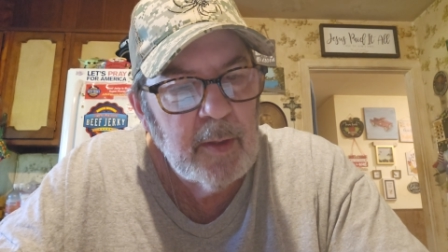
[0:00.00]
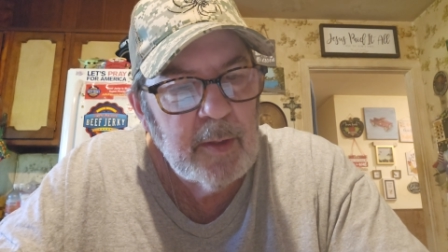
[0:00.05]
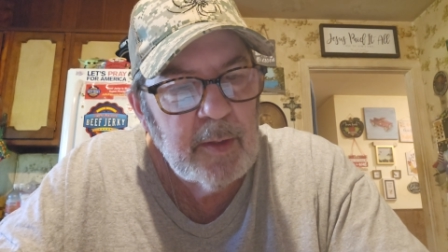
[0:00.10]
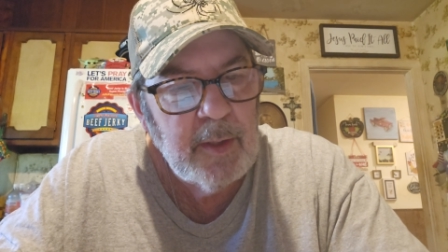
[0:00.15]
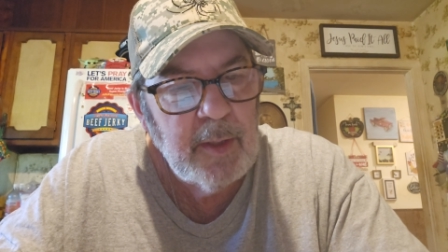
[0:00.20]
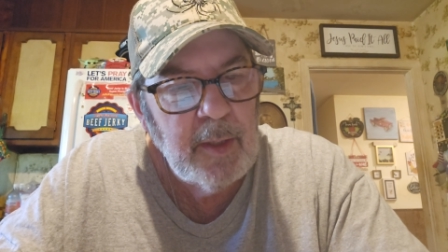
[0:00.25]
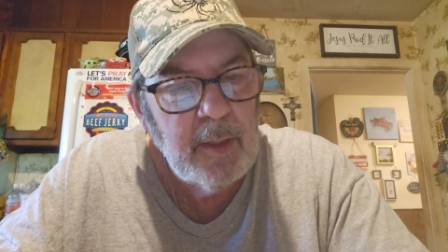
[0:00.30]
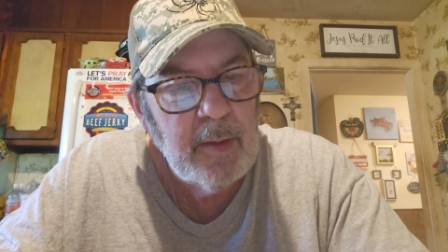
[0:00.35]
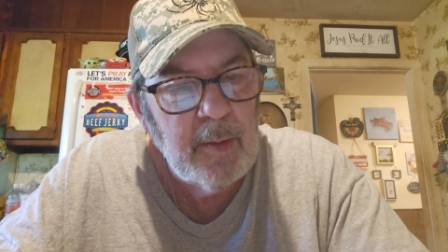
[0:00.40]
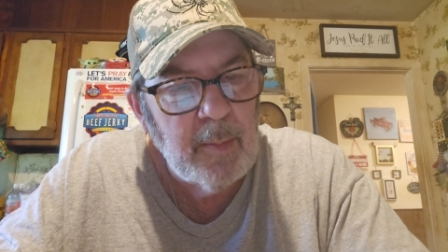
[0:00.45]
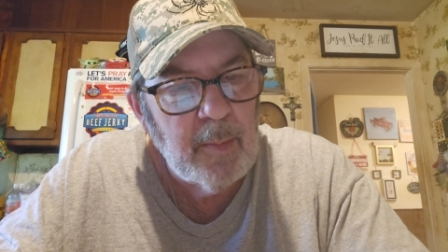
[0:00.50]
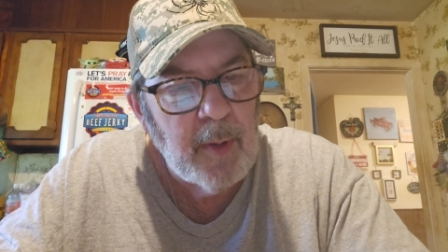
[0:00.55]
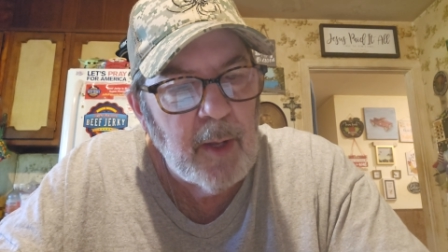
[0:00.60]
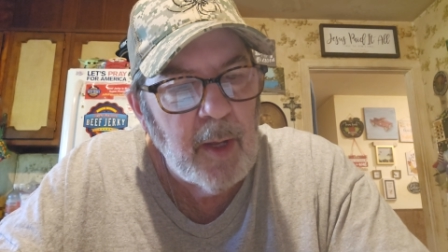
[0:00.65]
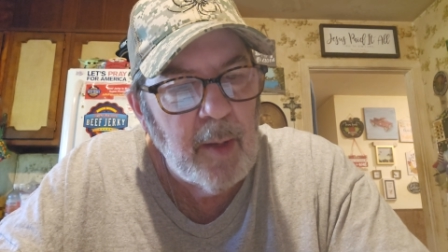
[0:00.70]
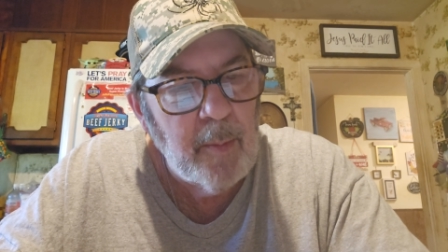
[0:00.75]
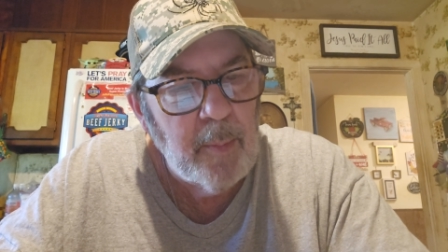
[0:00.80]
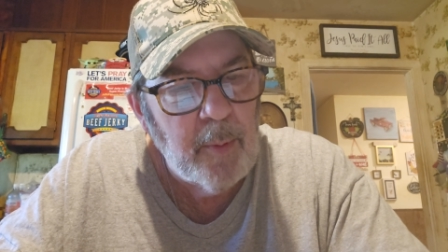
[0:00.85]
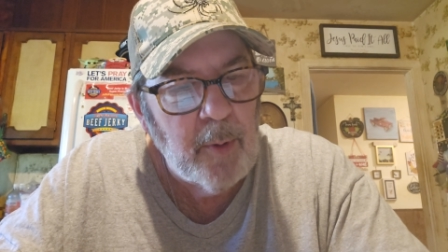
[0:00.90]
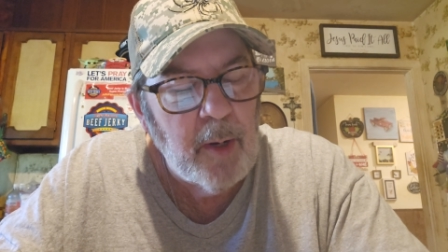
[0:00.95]
See,
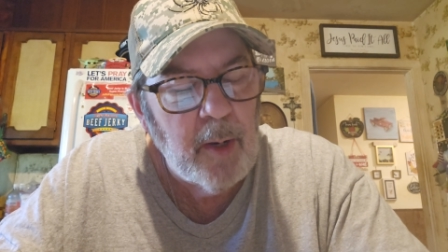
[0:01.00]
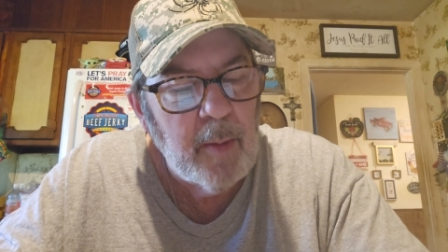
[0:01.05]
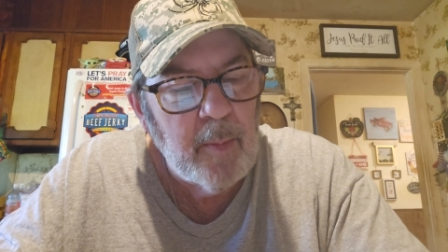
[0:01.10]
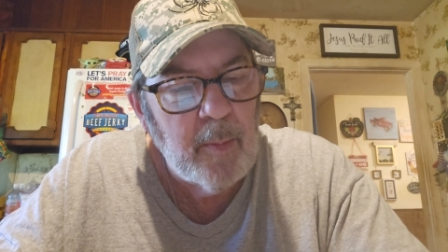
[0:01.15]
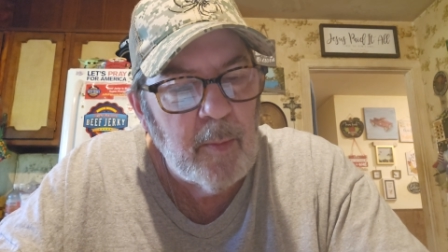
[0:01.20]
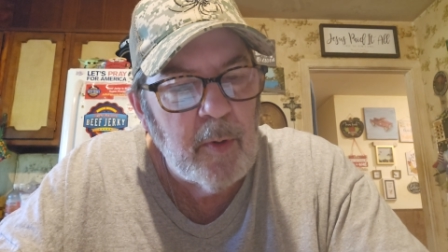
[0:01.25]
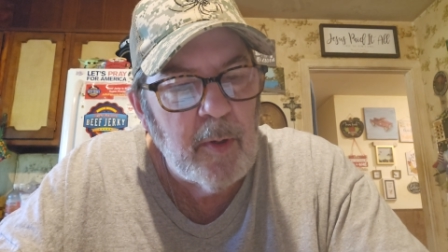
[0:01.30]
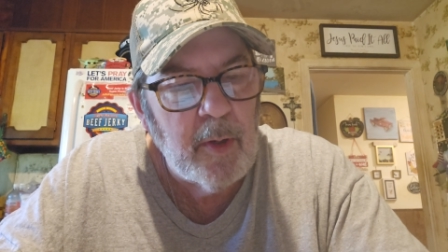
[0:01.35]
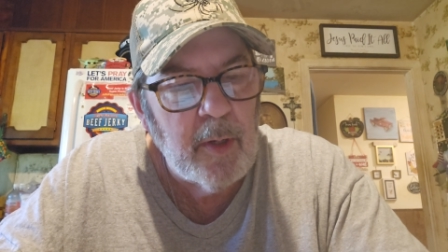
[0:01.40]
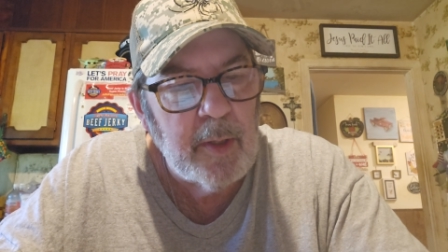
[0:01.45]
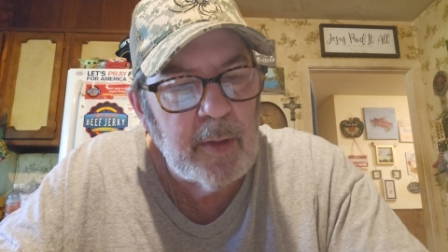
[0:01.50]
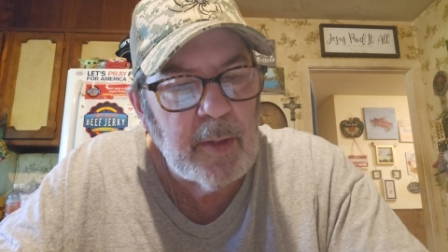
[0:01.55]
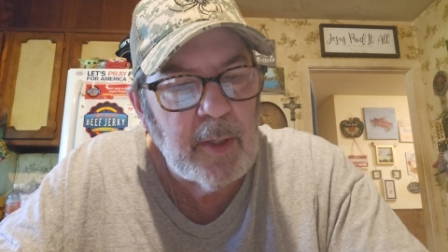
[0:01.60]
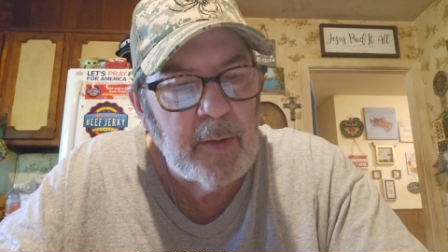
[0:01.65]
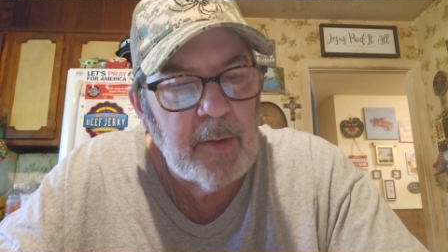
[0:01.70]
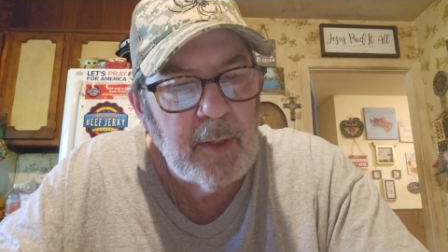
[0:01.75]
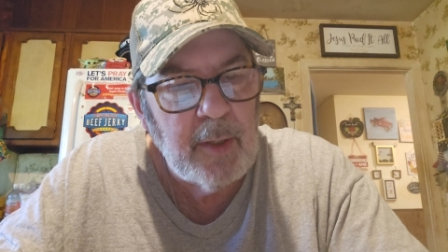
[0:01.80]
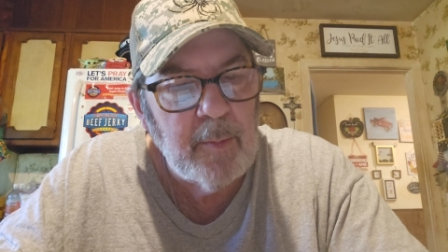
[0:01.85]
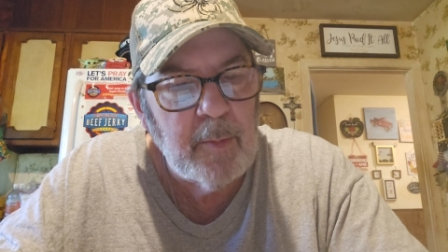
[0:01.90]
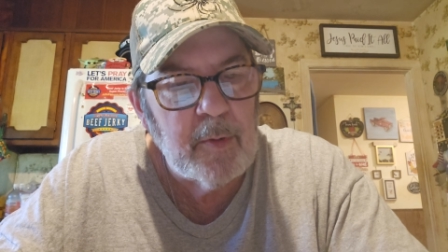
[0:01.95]
my problem was,
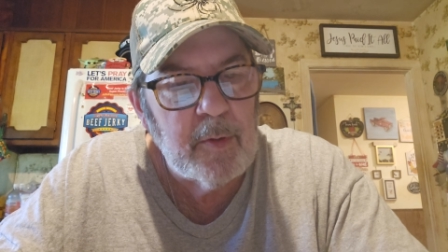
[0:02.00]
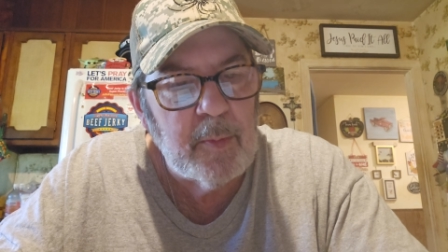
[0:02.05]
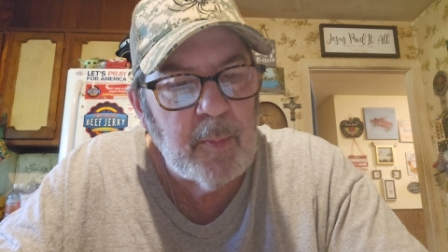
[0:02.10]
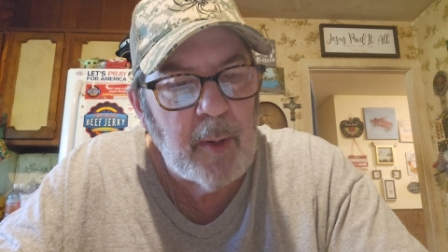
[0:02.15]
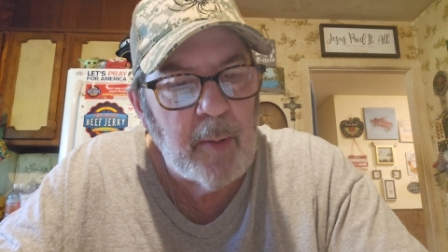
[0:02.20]
I think it was